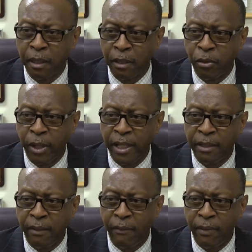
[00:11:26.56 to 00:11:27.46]
create
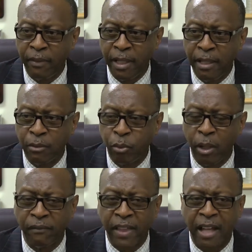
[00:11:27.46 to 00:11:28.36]
the
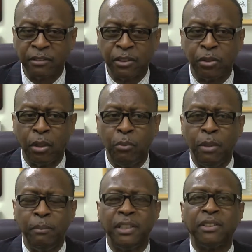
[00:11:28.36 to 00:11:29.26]
$12,000 so it
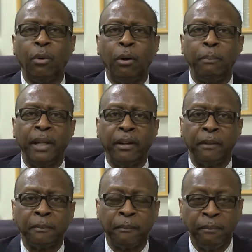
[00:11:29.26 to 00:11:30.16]
wouldn't be so
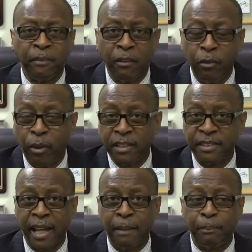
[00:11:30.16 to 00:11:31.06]
apparent, for
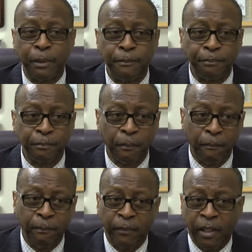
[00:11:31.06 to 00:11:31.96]
example,
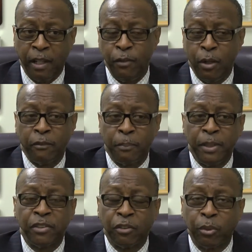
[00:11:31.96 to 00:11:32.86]
if you have a
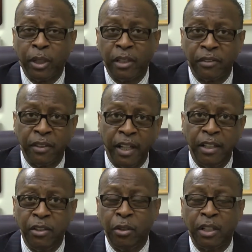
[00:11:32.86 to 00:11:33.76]
piece of real
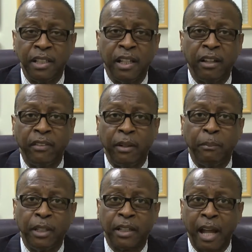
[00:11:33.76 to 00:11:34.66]
estate, you can tell them,
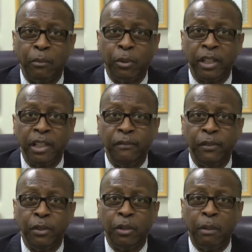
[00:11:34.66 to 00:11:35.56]
look, I want to give
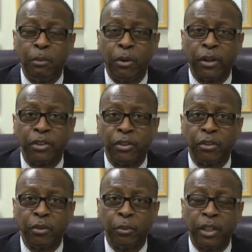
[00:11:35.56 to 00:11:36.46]
you a mortgage on
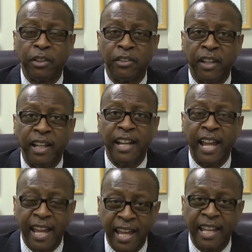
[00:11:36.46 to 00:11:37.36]
the real estate
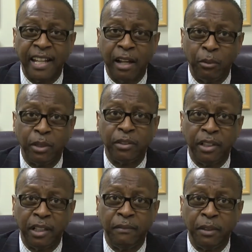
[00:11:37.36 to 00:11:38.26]
and I want to
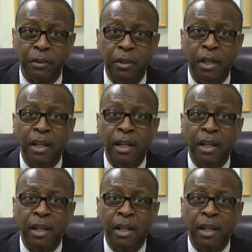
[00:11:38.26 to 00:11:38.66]
give you